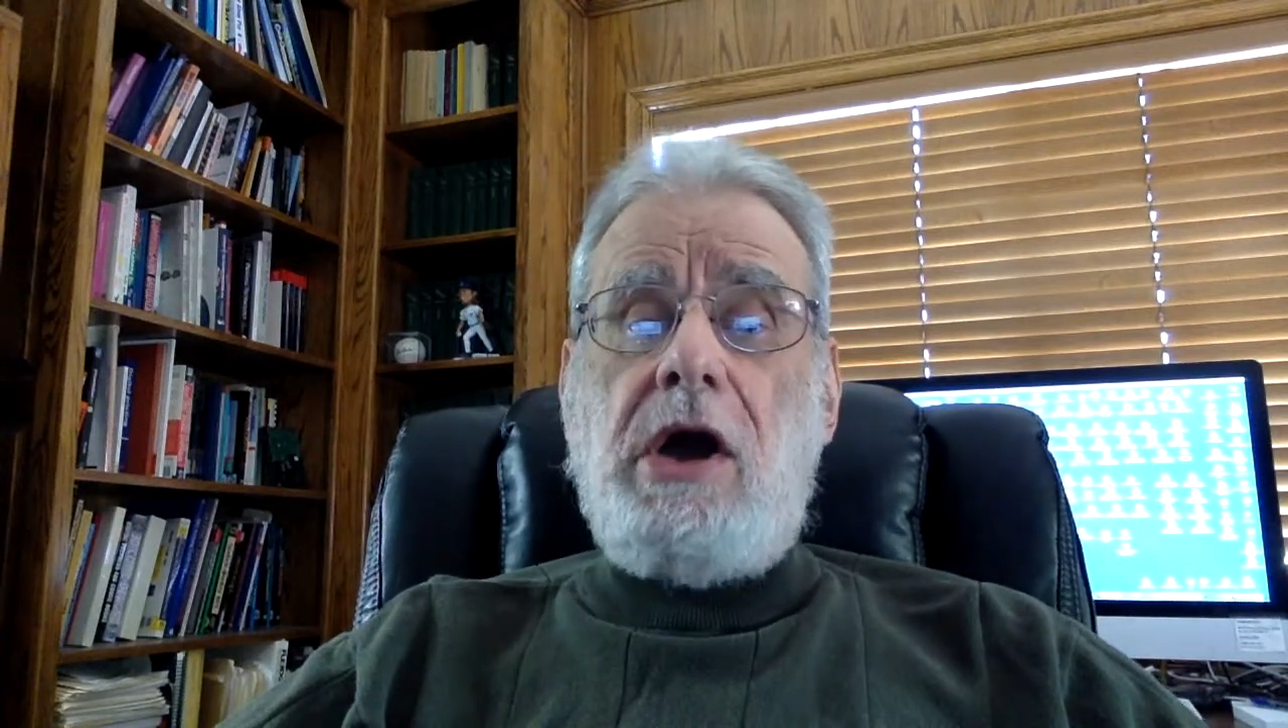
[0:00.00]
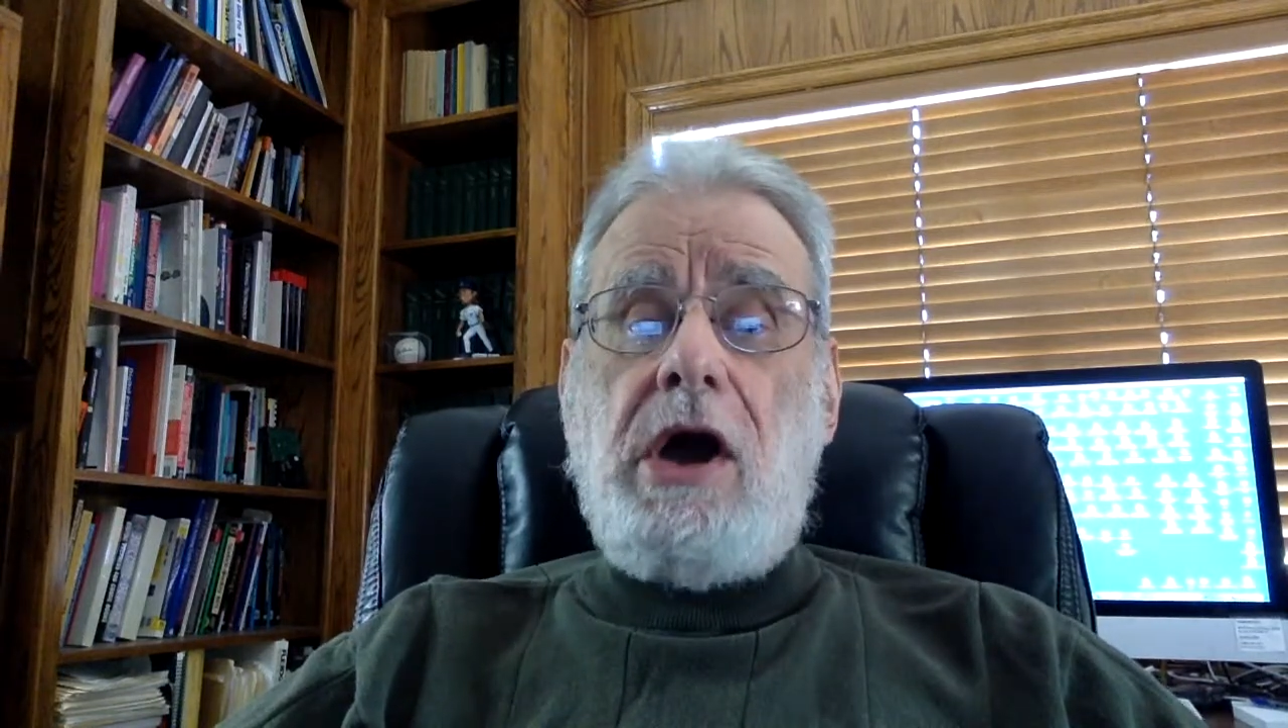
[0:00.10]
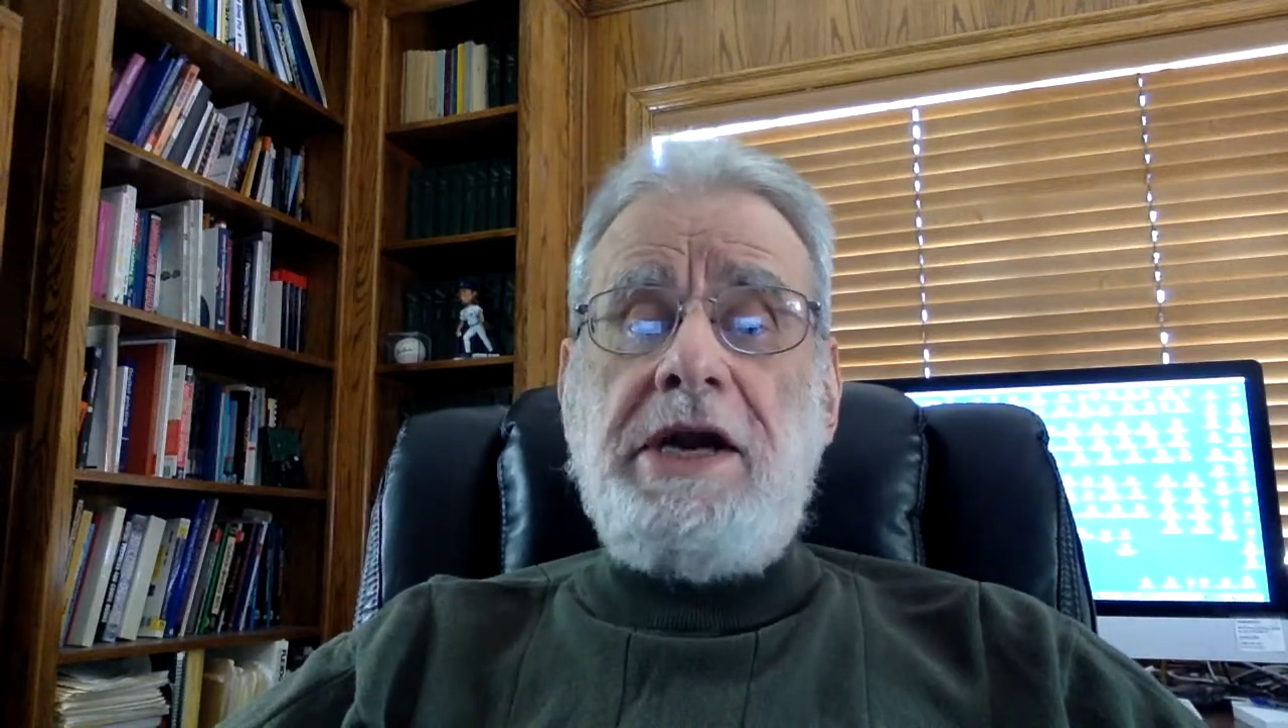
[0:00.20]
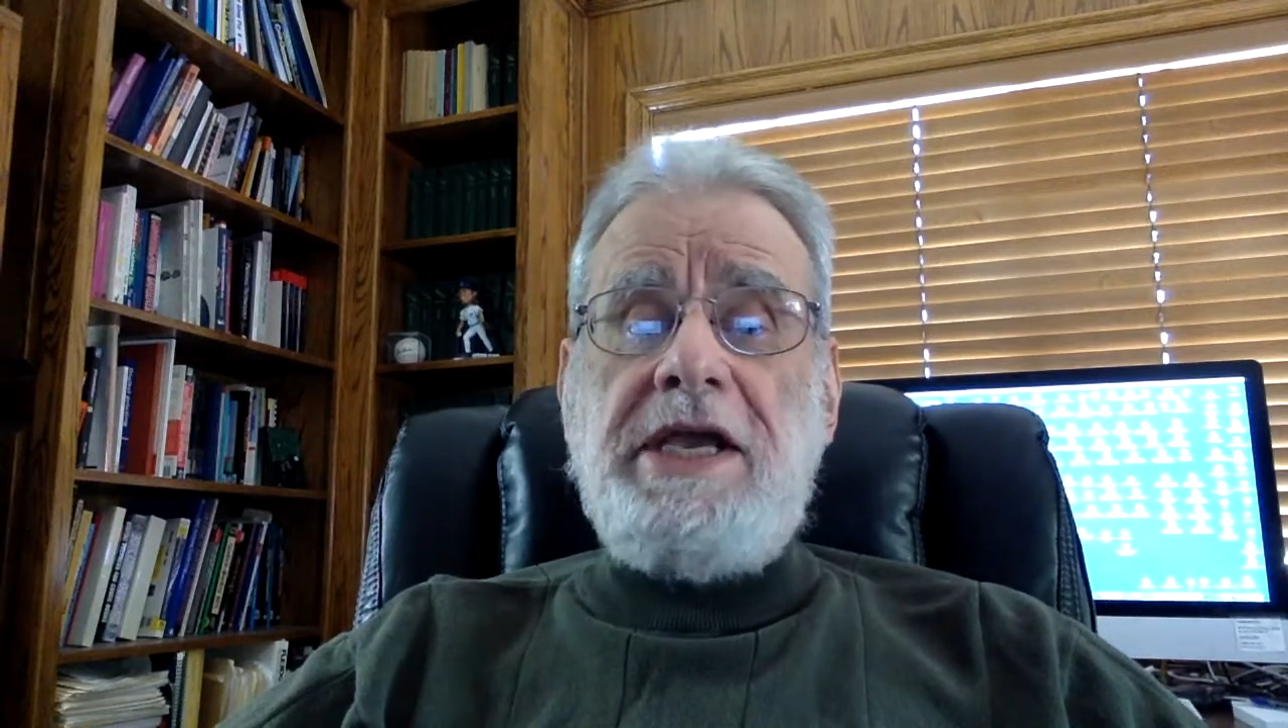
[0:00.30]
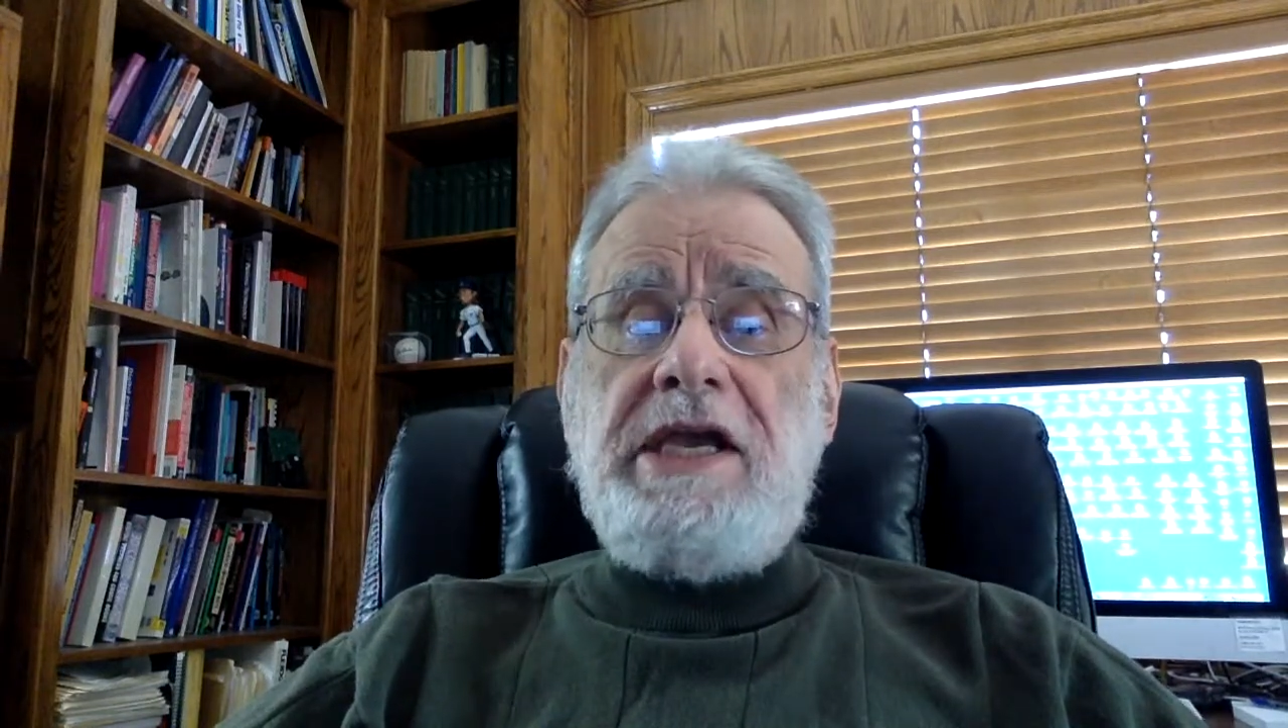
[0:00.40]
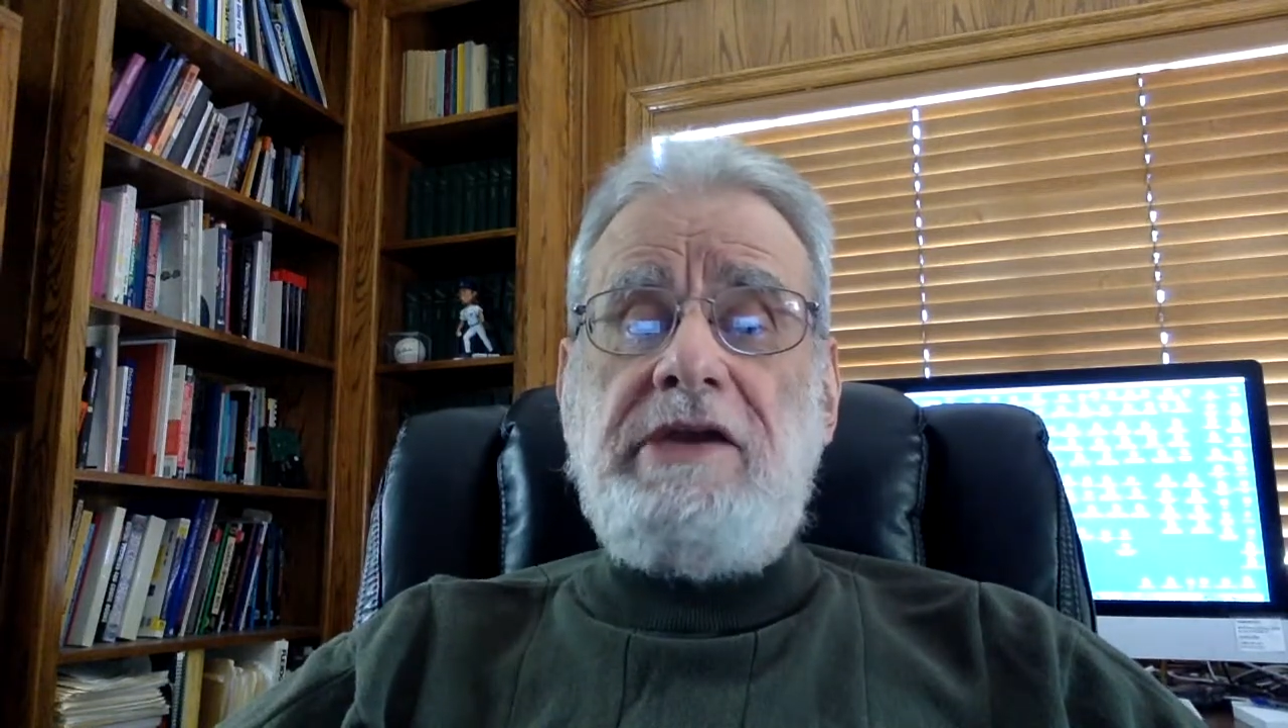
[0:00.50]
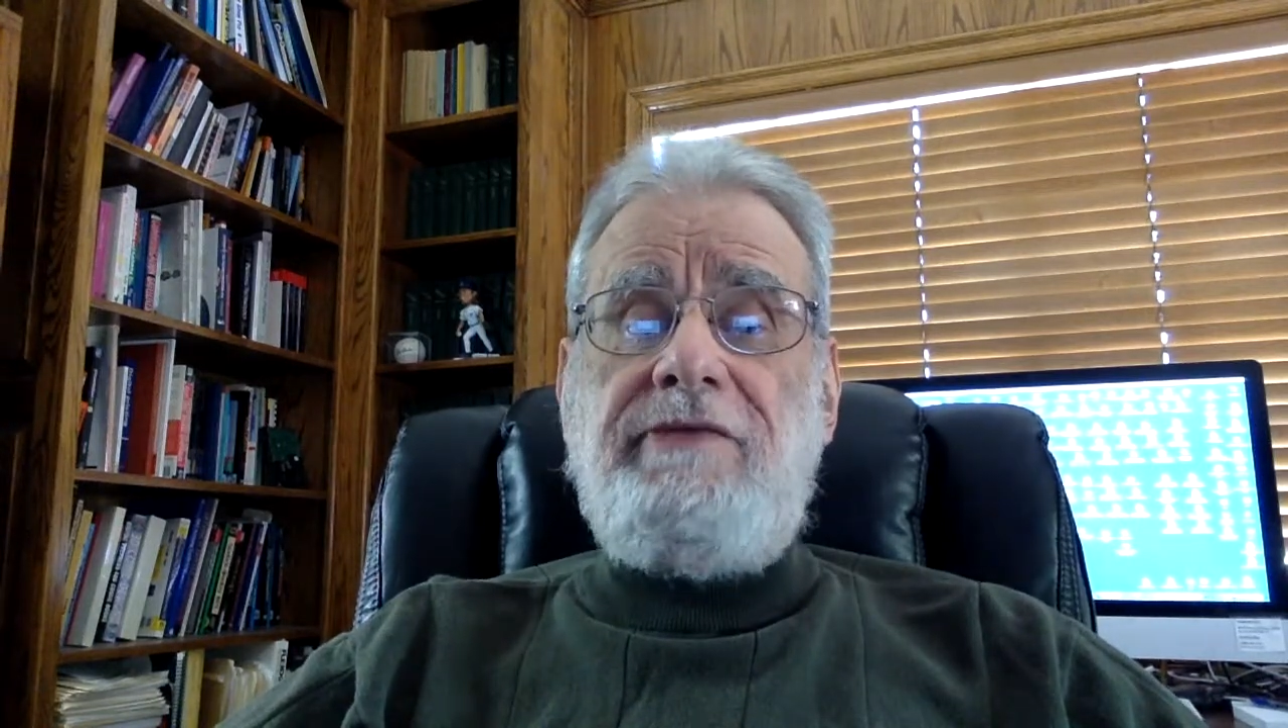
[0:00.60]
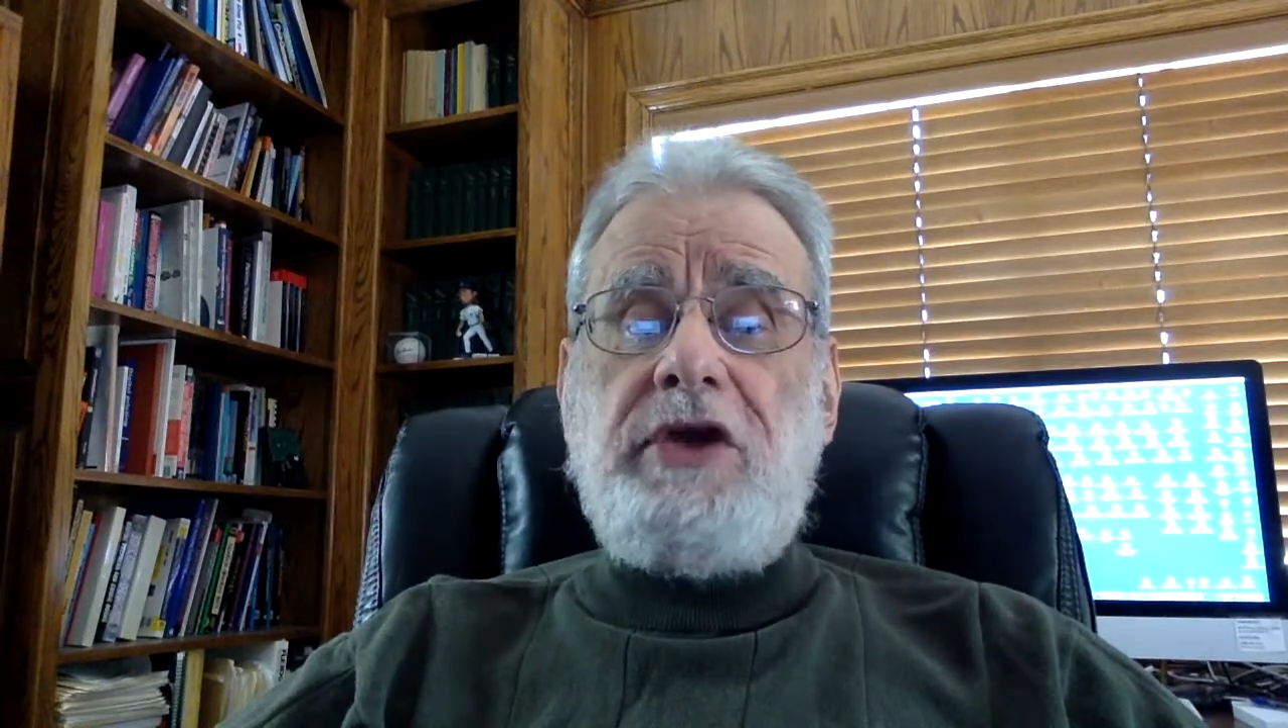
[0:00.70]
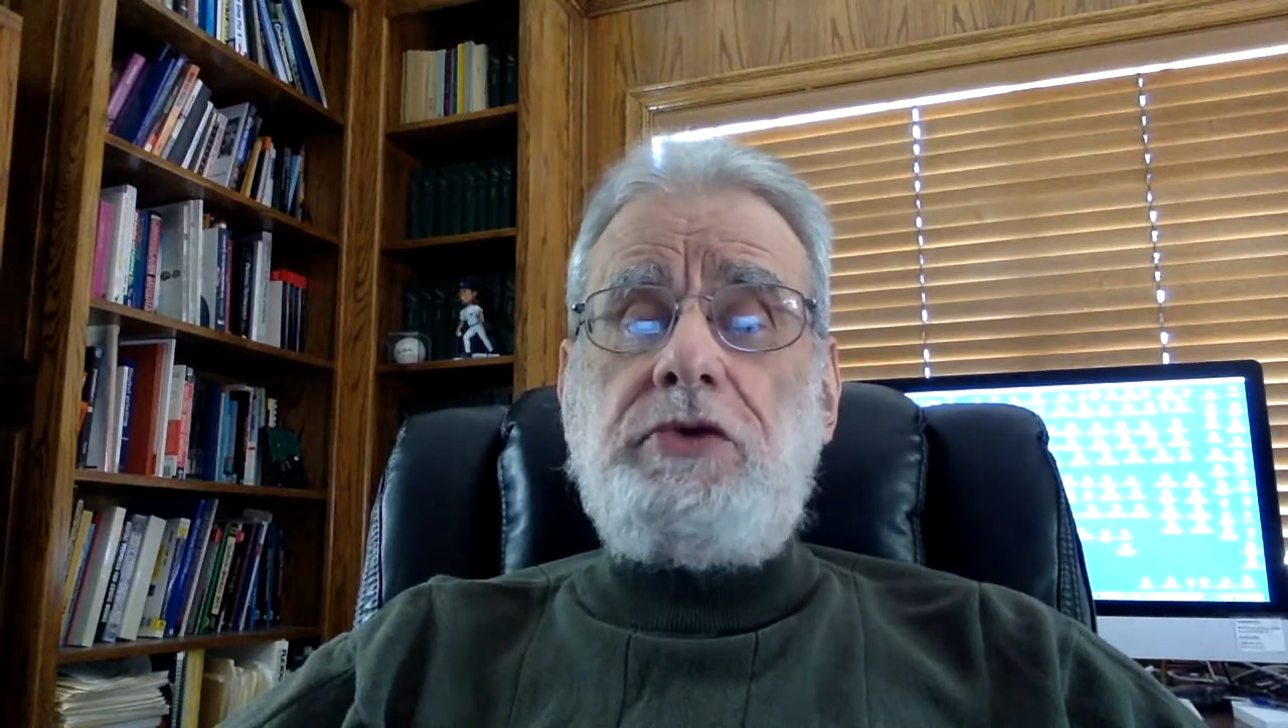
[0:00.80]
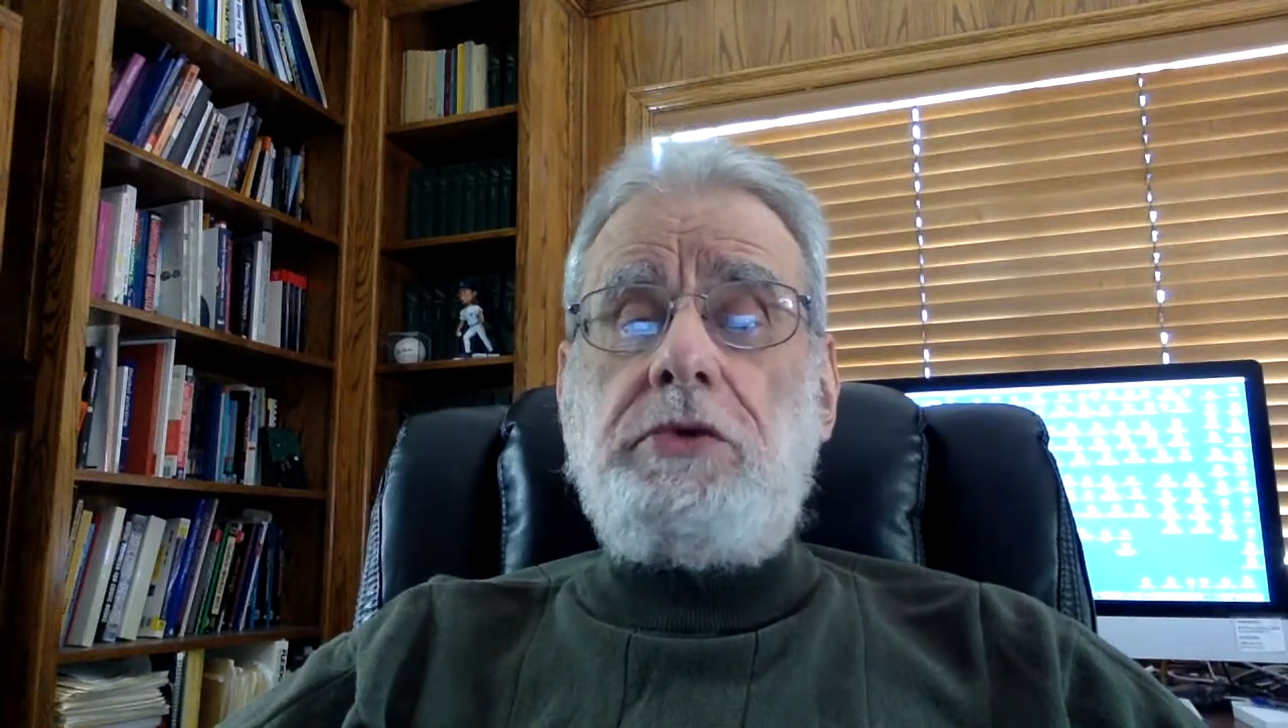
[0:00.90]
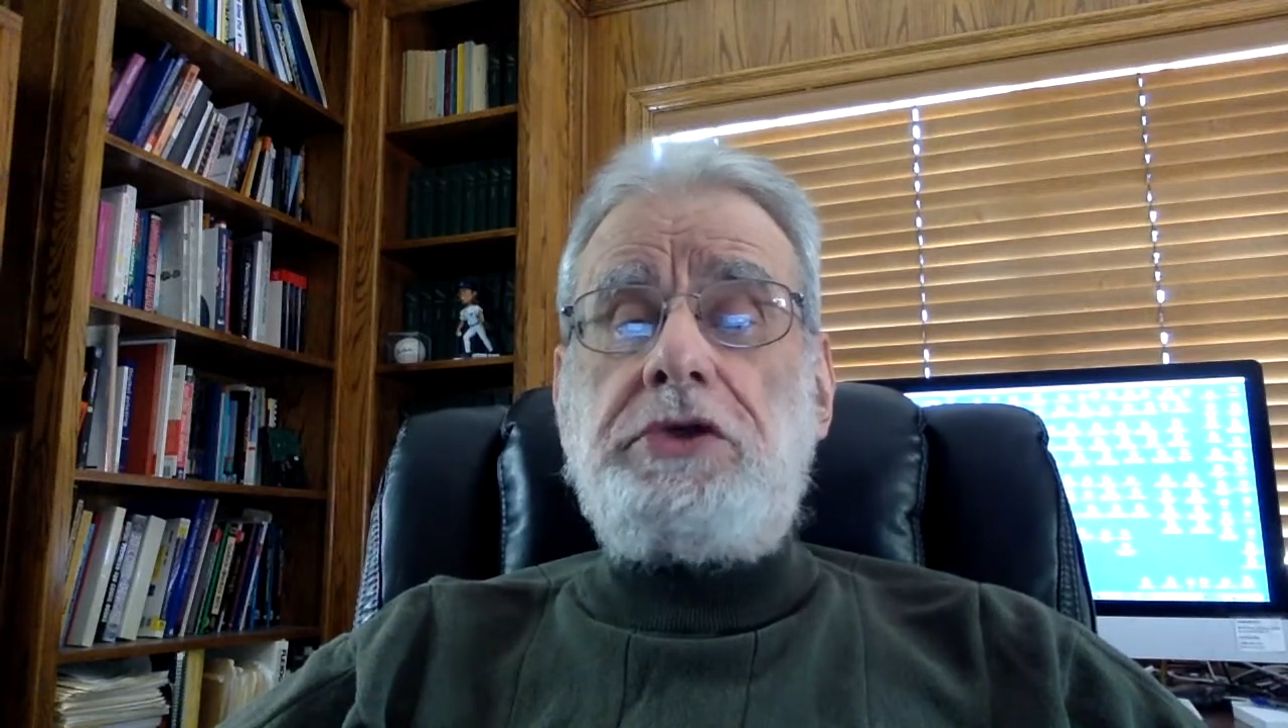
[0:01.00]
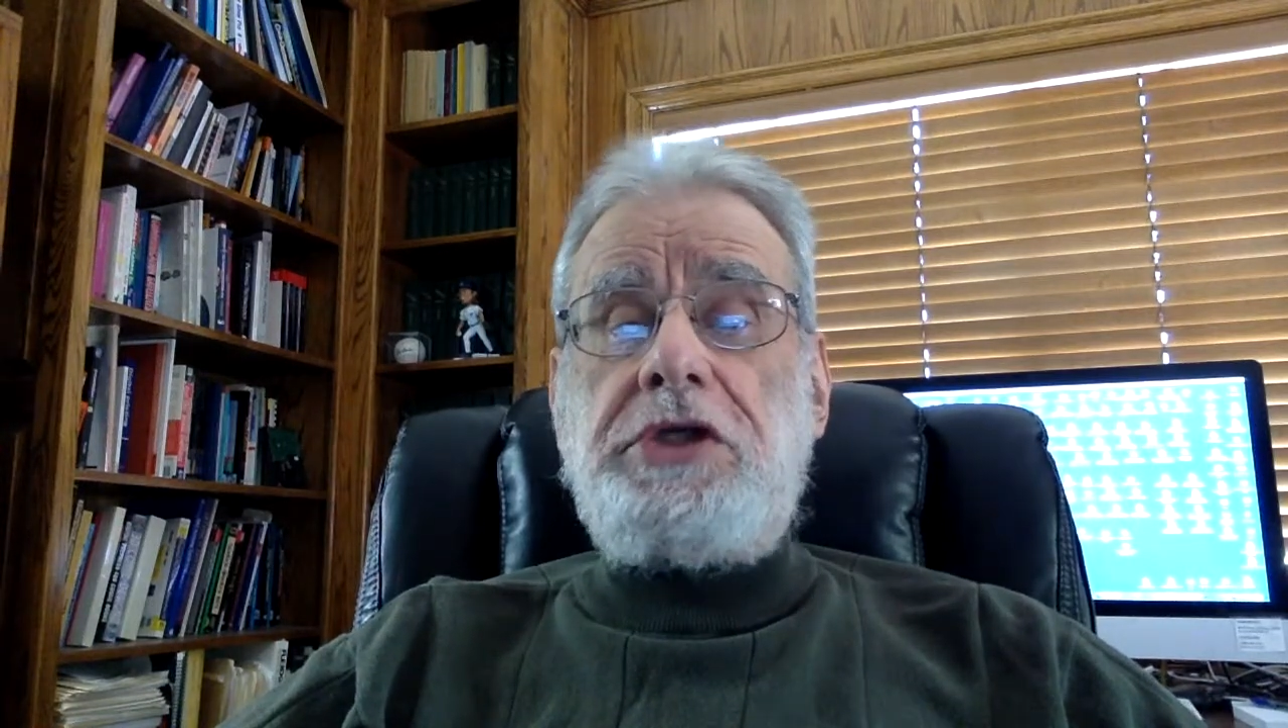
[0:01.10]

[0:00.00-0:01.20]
on individual